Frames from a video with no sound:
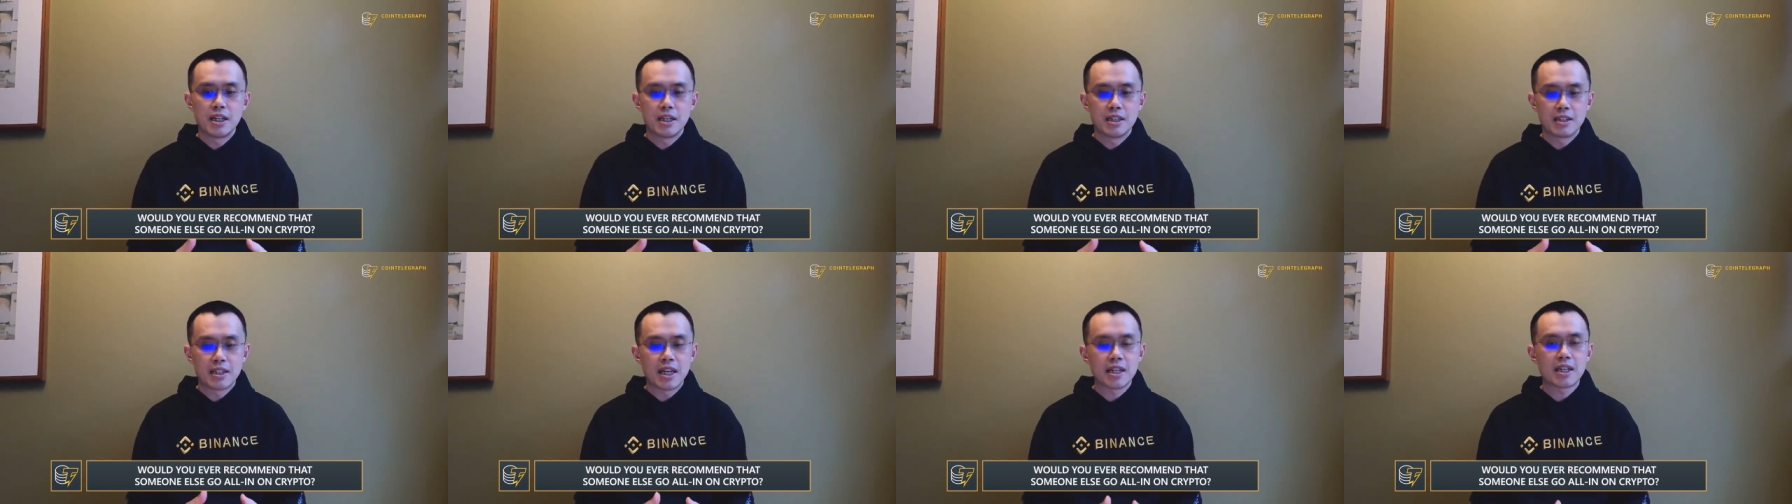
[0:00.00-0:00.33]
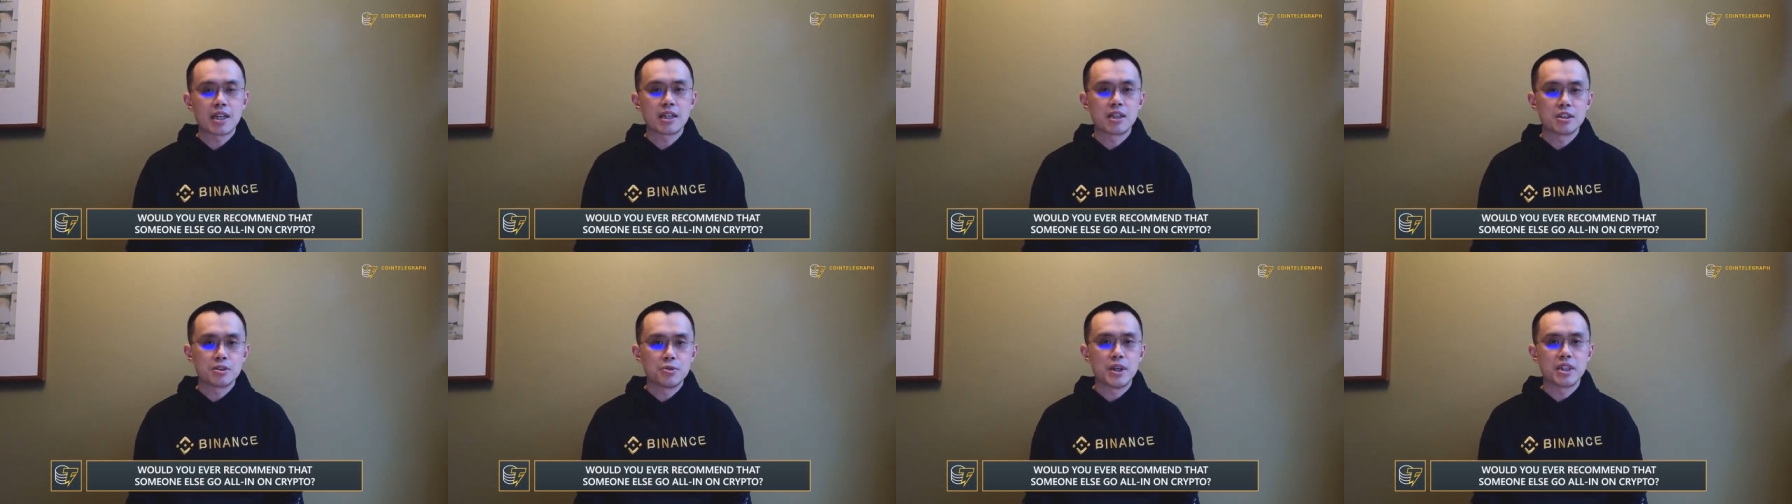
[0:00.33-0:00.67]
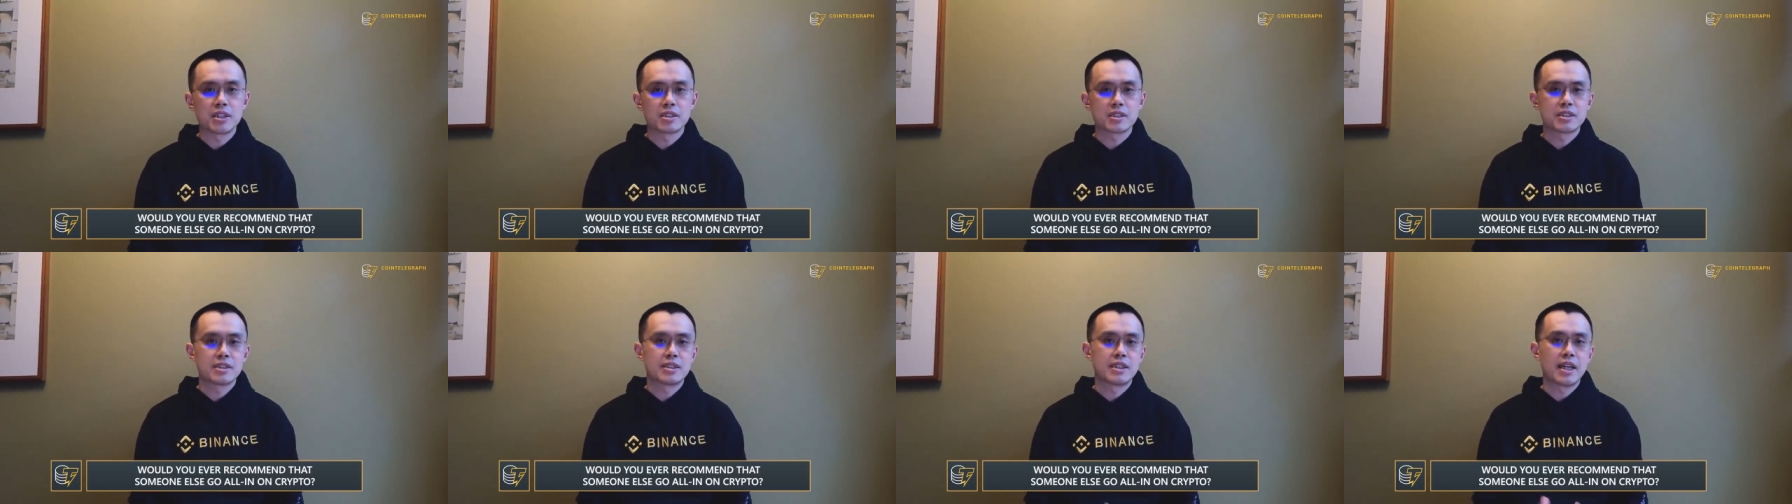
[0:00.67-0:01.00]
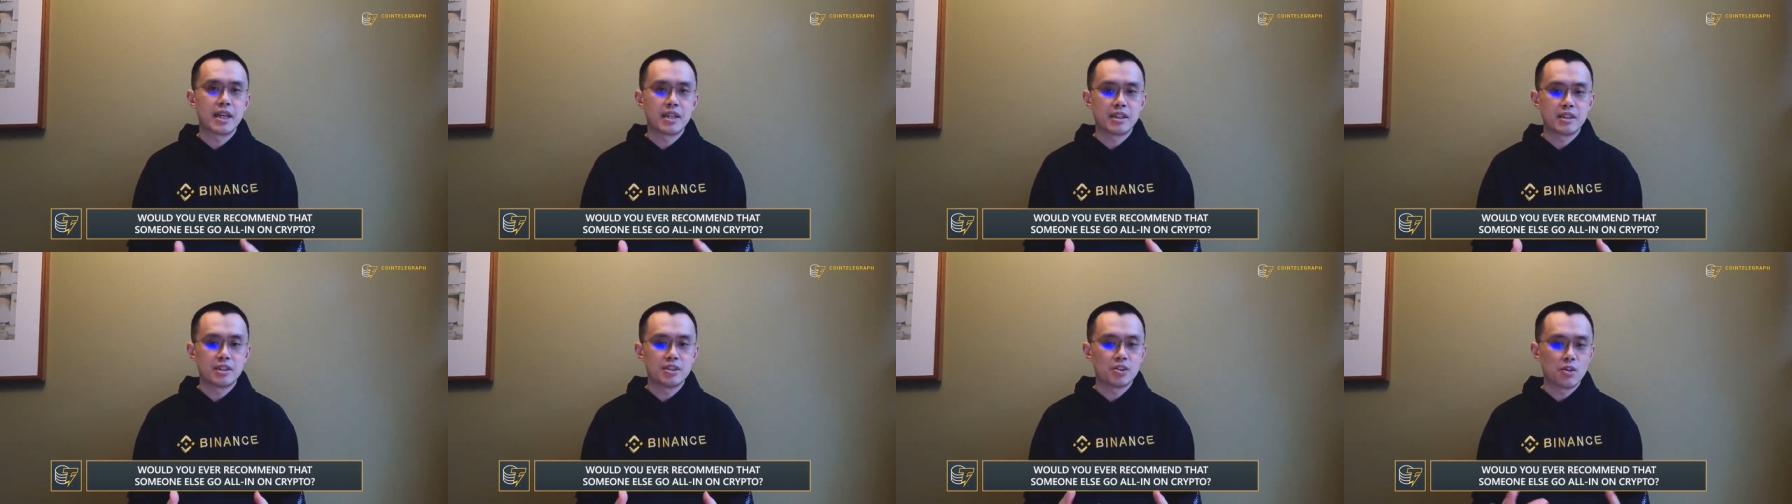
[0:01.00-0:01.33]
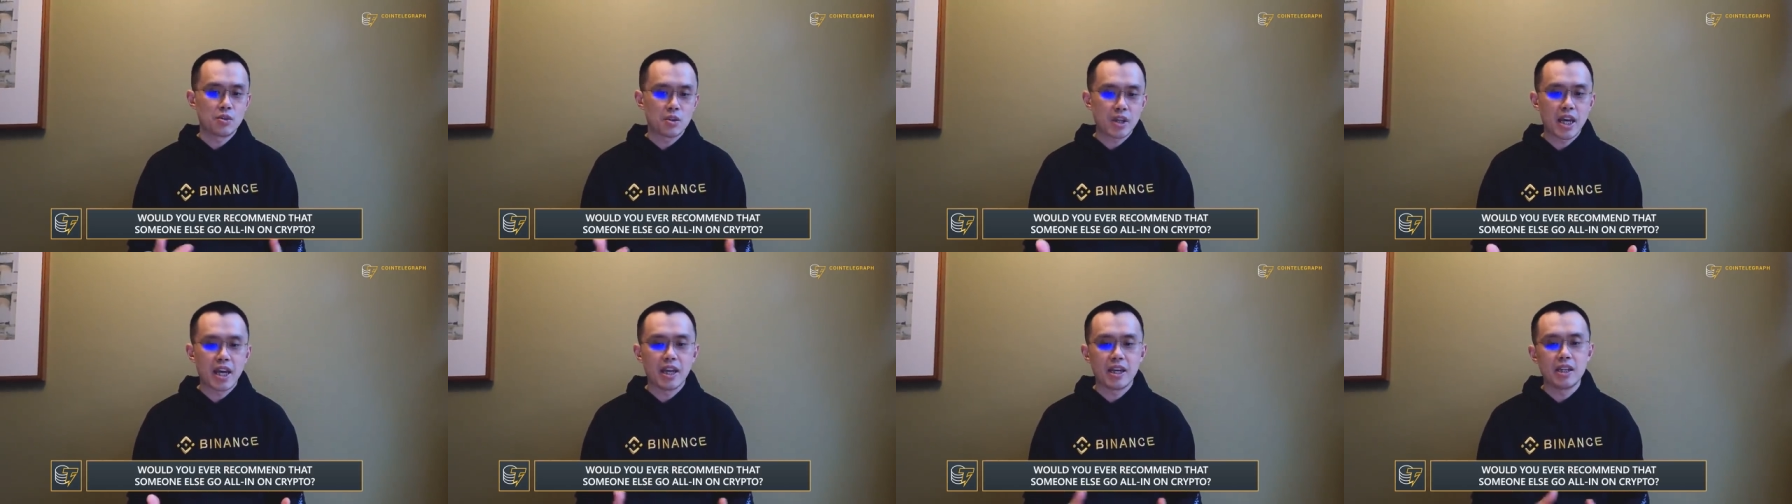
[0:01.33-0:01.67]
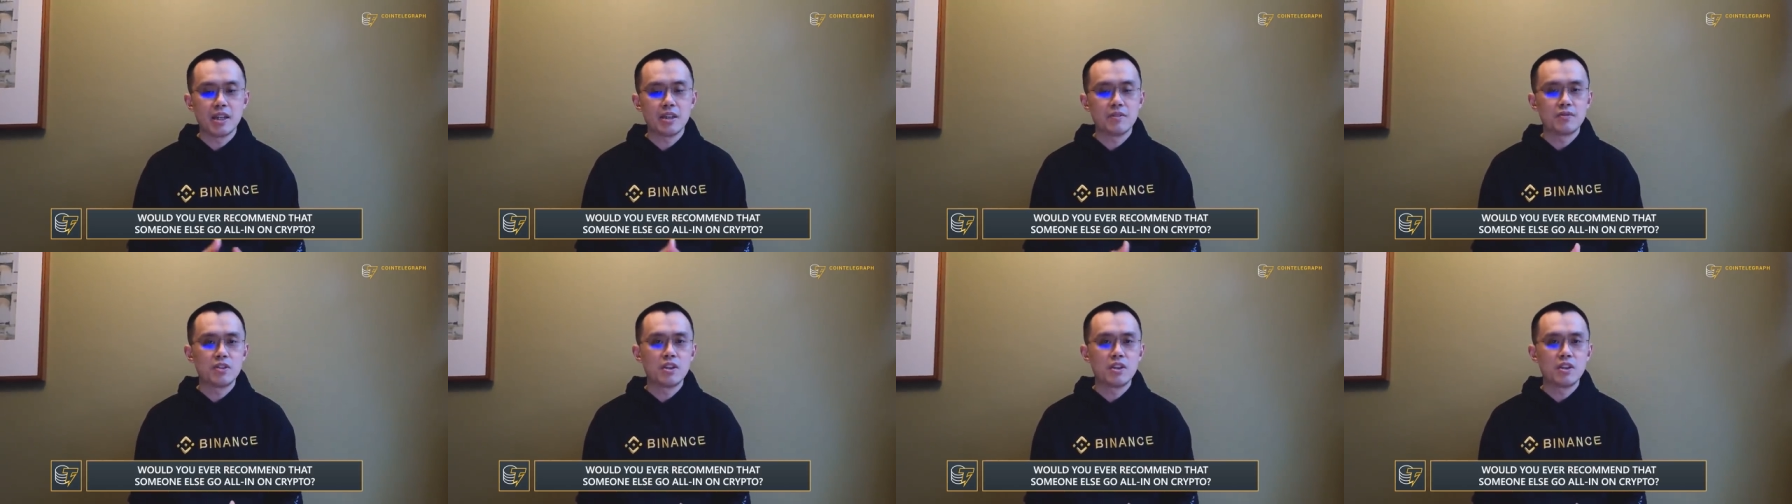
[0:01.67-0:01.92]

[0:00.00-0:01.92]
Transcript: uh, that kind of risk, then it's okay.